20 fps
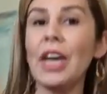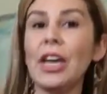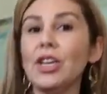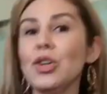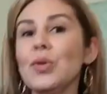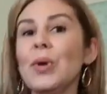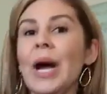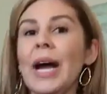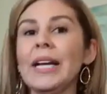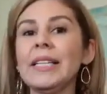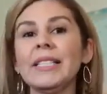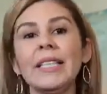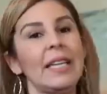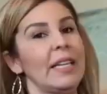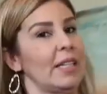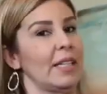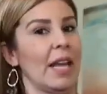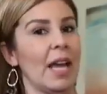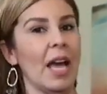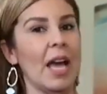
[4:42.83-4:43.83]
that you guys
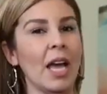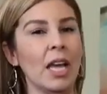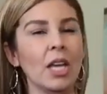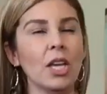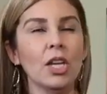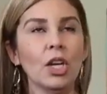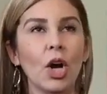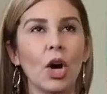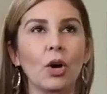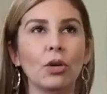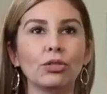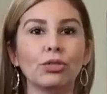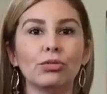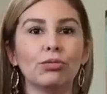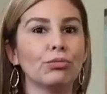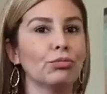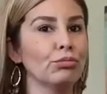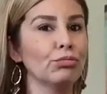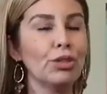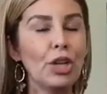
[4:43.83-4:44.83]
can, you
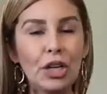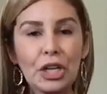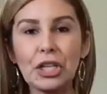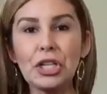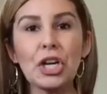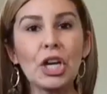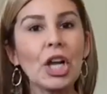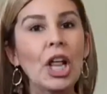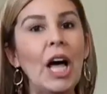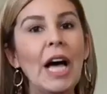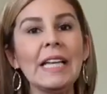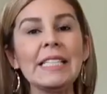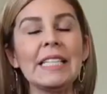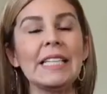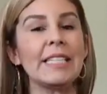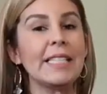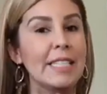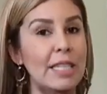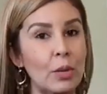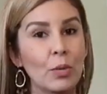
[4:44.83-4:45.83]
know, look in your
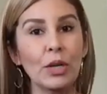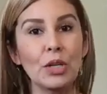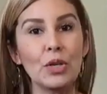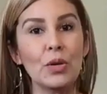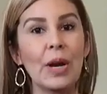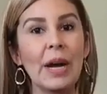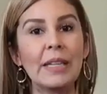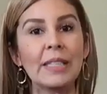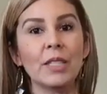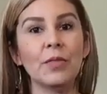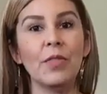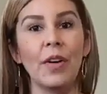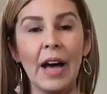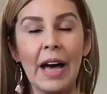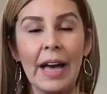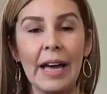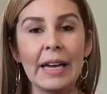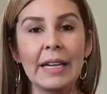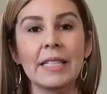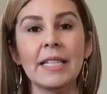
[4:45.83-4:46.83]
closet, see what you guys
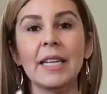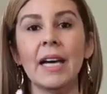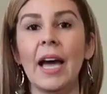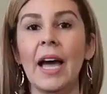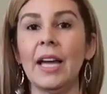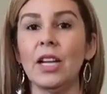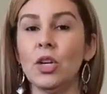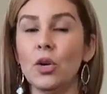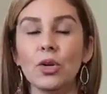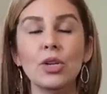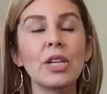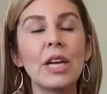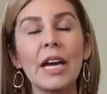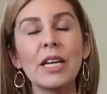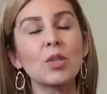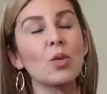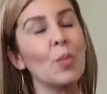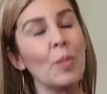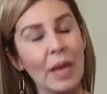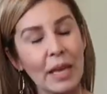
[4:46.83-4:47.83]
find. I know you
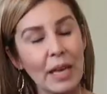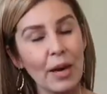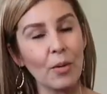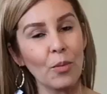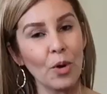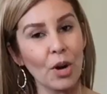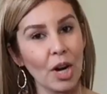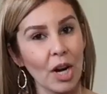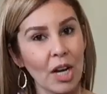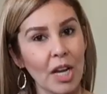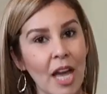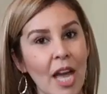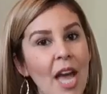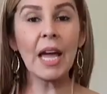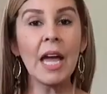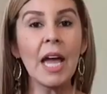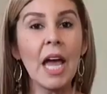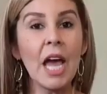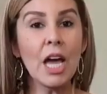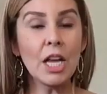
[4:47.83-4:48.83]
guys will make it work.
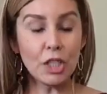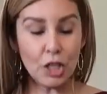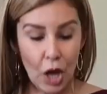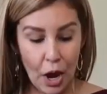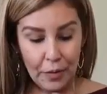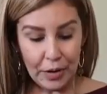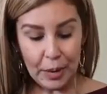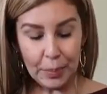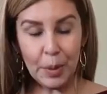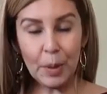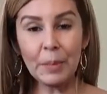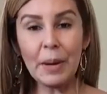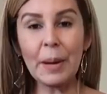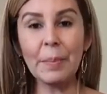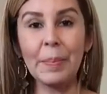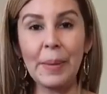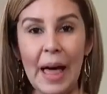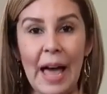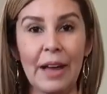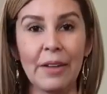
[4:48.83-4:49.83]
So I already put my
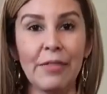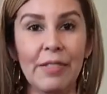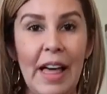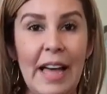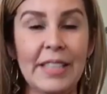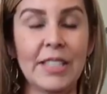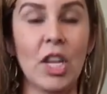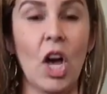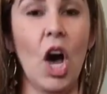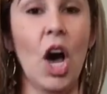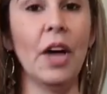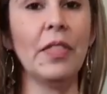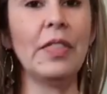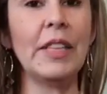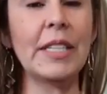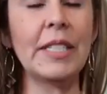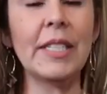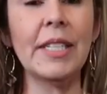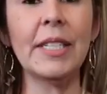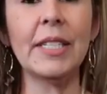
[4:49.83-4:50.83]
black flats on.
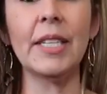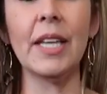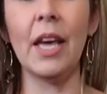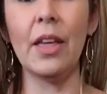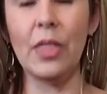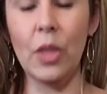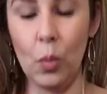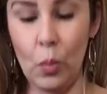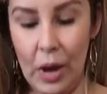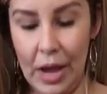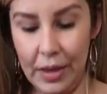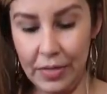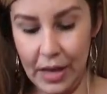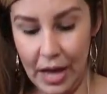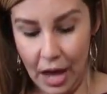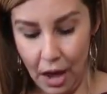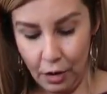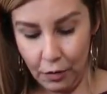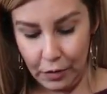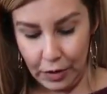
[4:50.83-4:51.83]
This is the way the
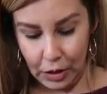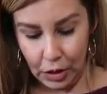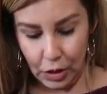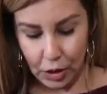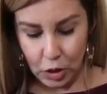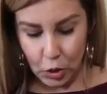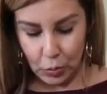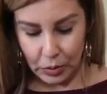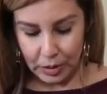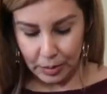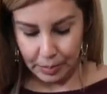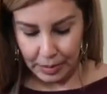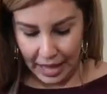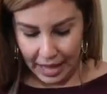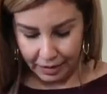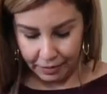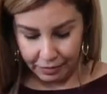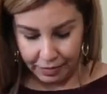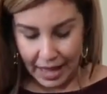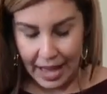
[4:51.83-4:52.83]
outfit looks with the
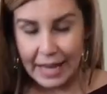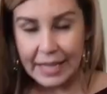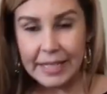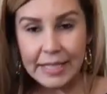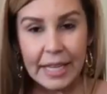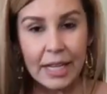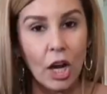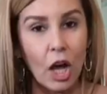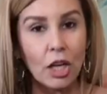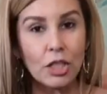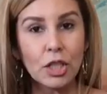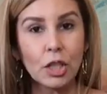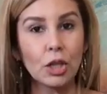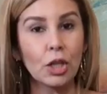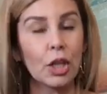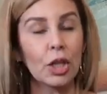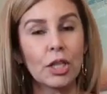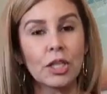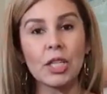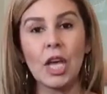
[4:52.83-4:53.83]
black flats. It also
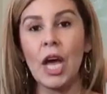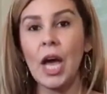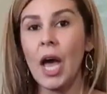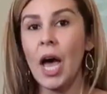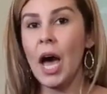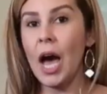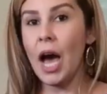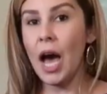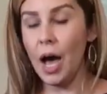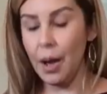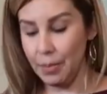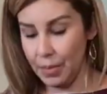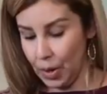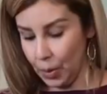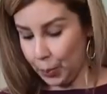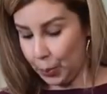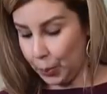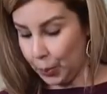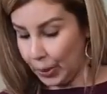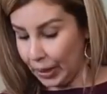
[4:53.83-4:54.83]
looks um,
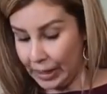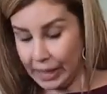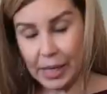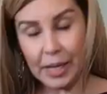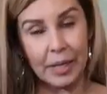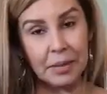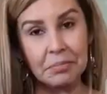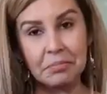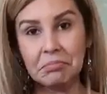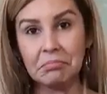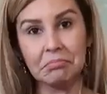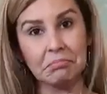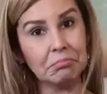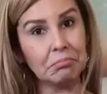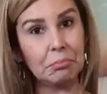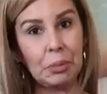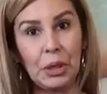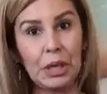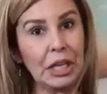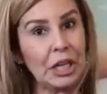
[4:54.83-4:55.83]
pretty,
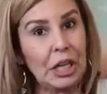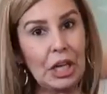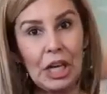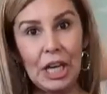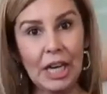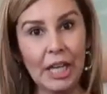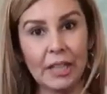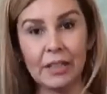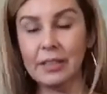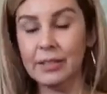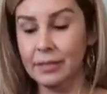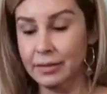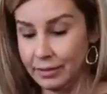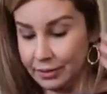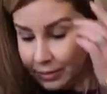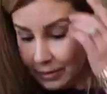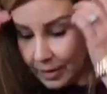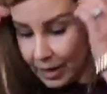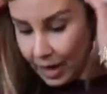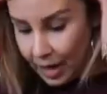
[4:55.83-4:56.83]
pretty good.